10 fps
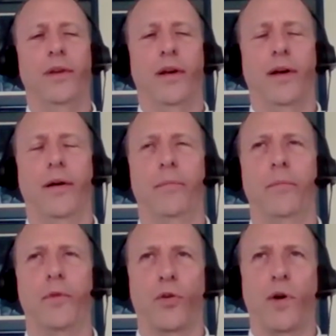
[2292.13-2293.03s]
Um,
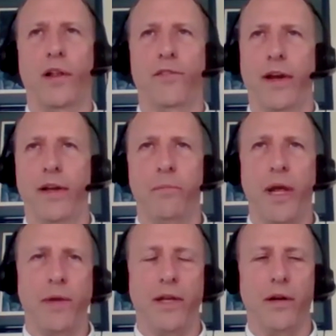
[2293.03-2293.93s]
you're qualified
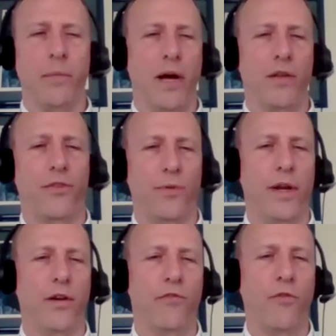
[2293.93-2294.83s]
maybe in about
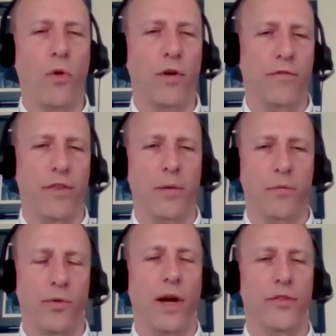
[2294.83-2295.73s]
three or four of them
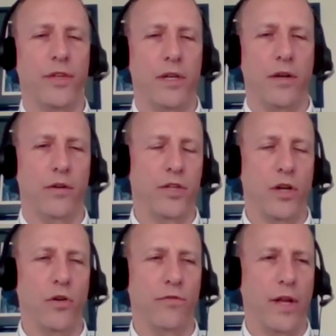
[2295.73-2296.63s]
throughout the year to
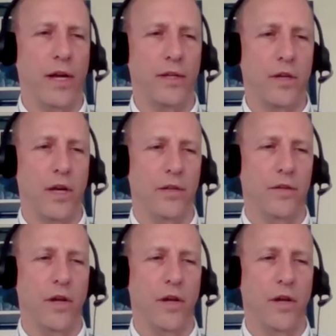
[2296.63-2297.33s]
go fly on,